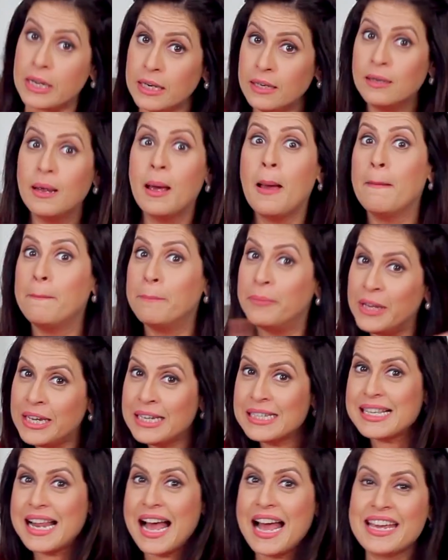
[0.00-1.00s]
did,
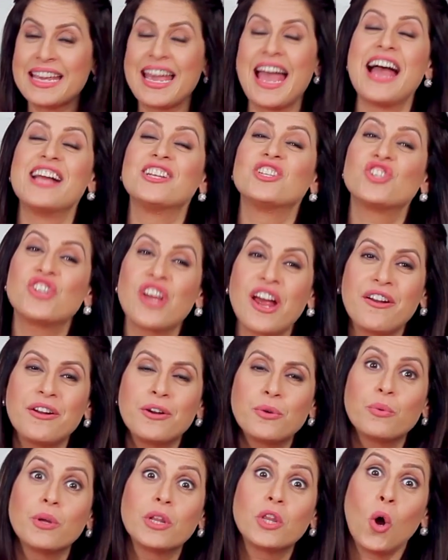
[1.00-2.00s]
please like and share
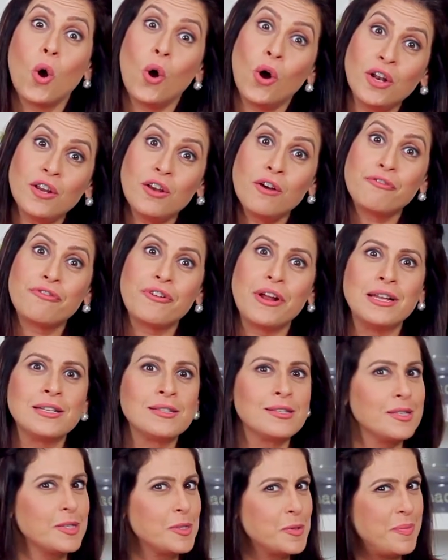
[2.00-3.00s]
it with all your
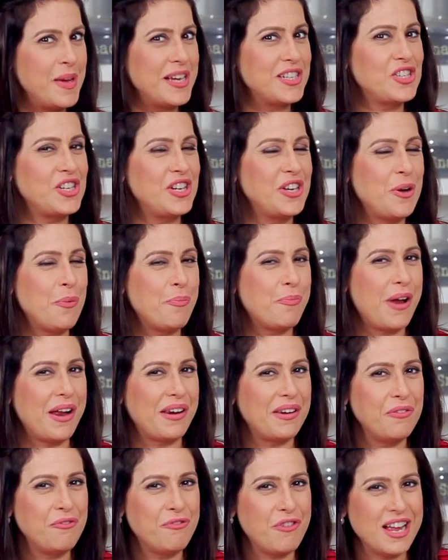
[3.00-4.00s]
friends, especially your
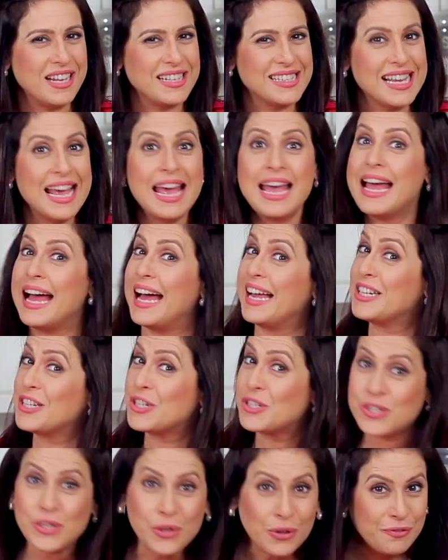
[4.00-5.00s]
pregnant friends. And
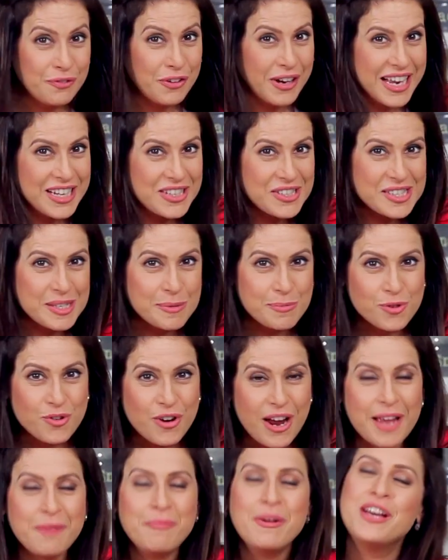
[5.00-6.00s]
don't forget to
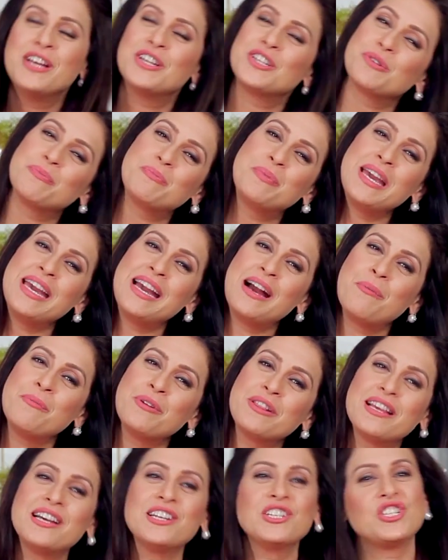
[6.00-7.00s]
subscribe to Being
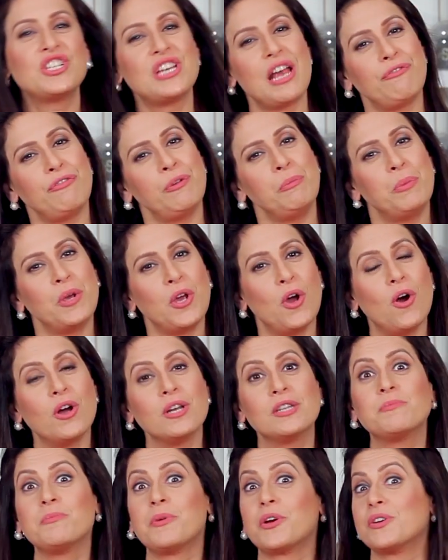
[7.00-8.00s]
Amrita, Chef and
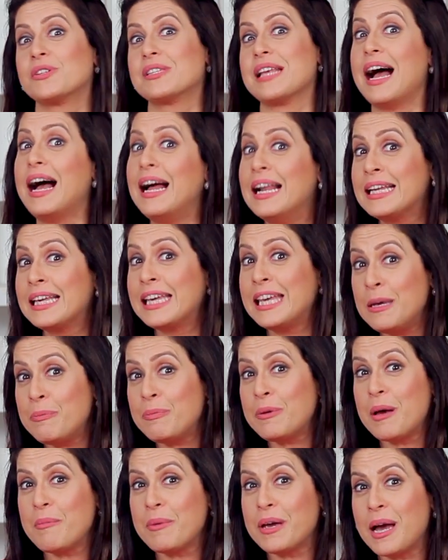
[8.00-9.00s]
Beyond, because I'll
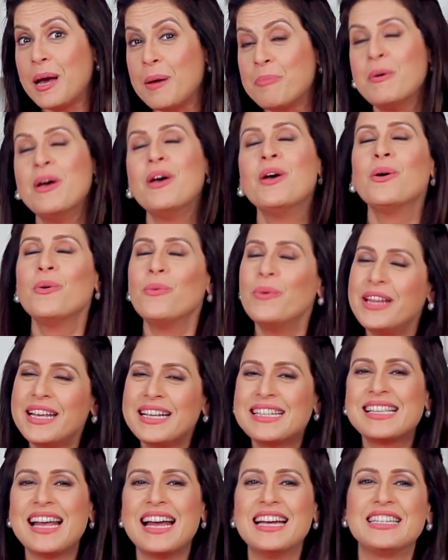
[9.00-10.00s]
keep coming up with
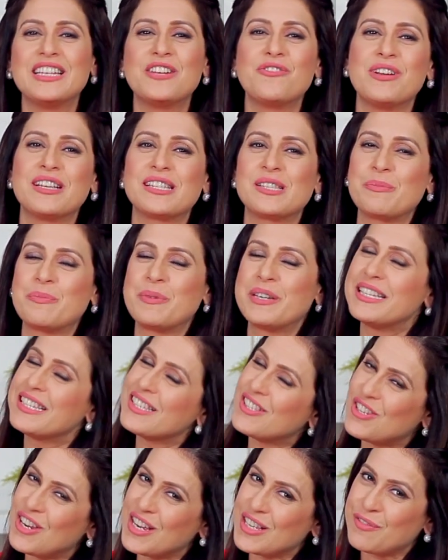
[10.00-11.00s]
exciting
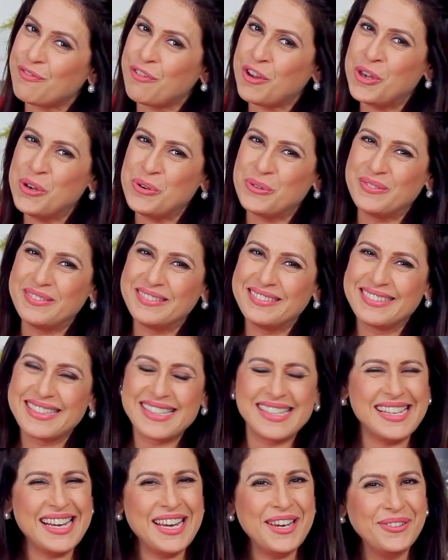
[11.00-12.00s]
recipes just for you.
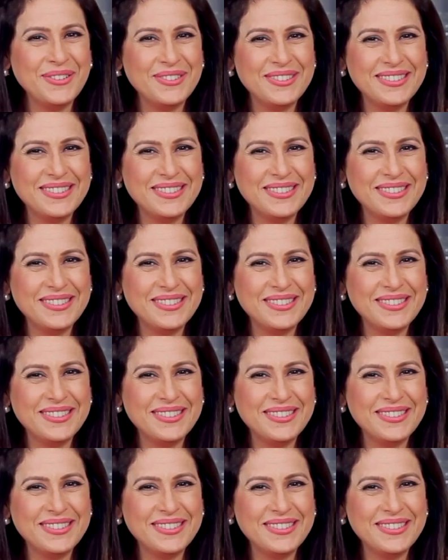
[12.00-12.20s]
See you.